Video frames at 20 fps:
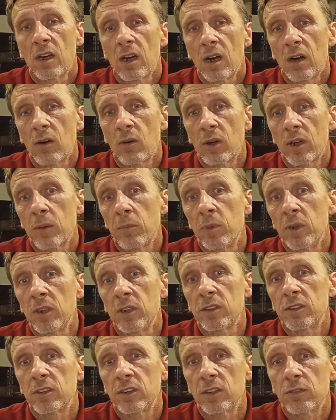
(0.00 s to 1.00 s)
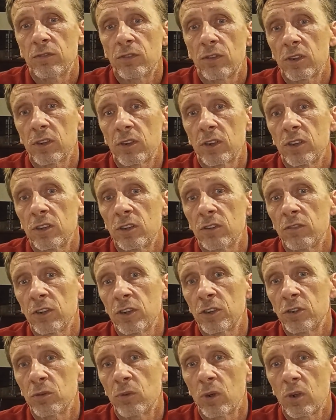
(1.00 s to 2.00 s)
our ability for
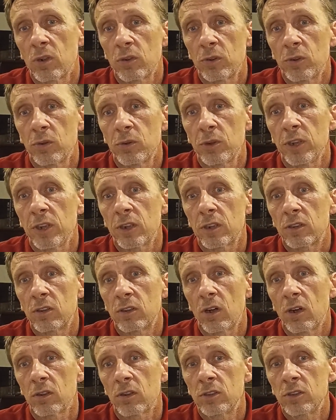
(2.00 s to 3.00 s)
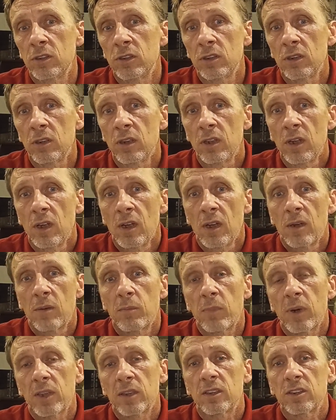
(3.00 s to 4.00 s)
individual, unique thoughts.
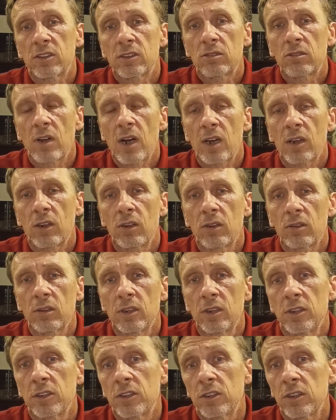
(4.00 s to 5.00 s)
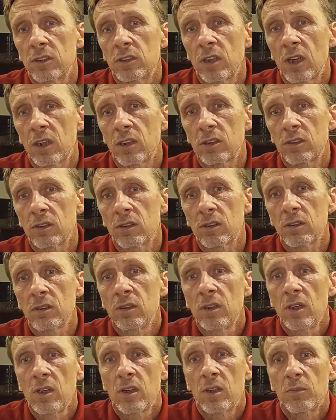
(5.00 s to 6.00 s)
But the struggle is internal
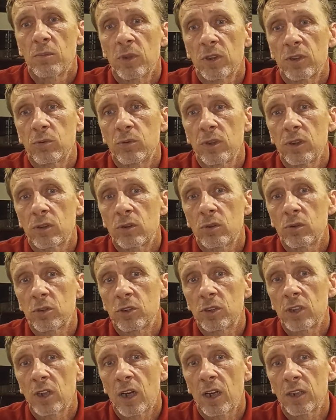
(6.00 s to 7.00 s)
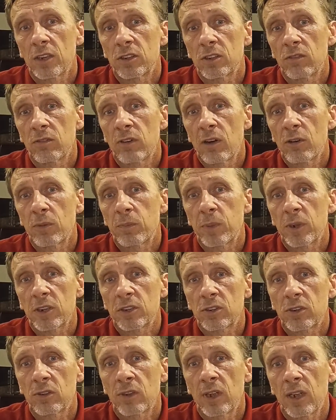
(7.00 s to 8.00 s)
between two sides of our
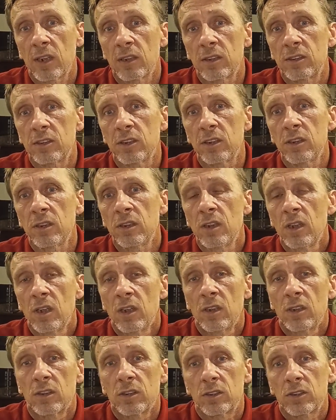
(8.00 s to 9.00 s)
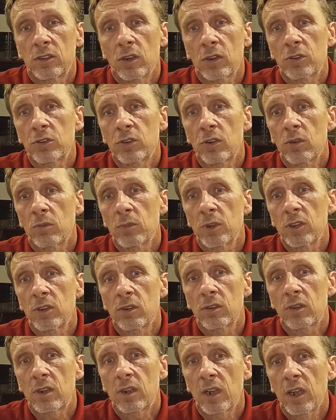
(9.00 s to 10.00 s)
personality social
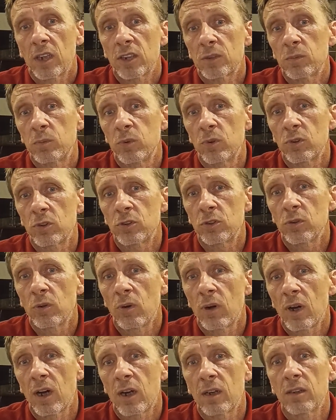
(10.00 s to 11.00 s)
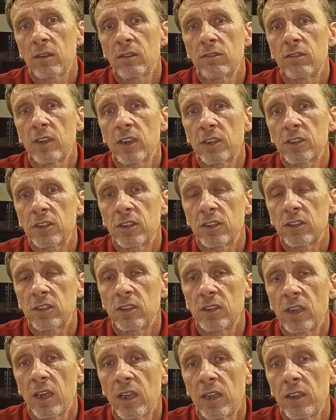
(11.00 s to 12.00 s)
middle class bourgeois
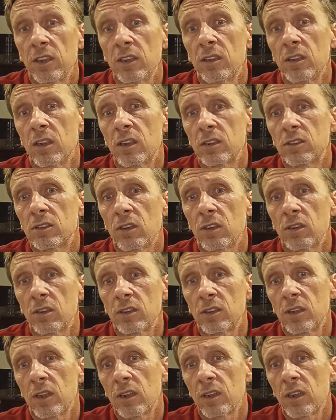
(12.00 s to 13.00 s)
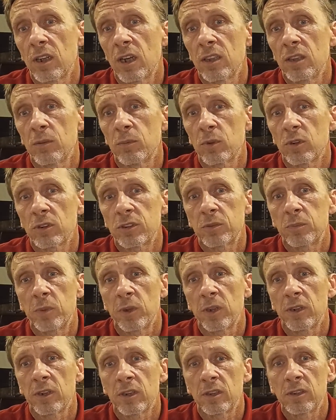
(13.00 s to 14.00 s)
versus the inner solitary animal
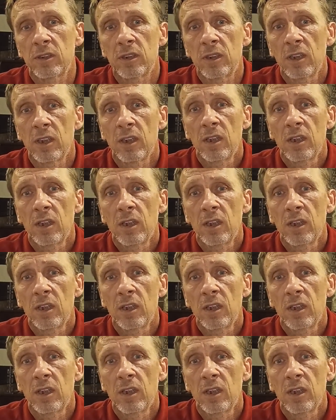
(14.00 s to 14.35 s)
spirit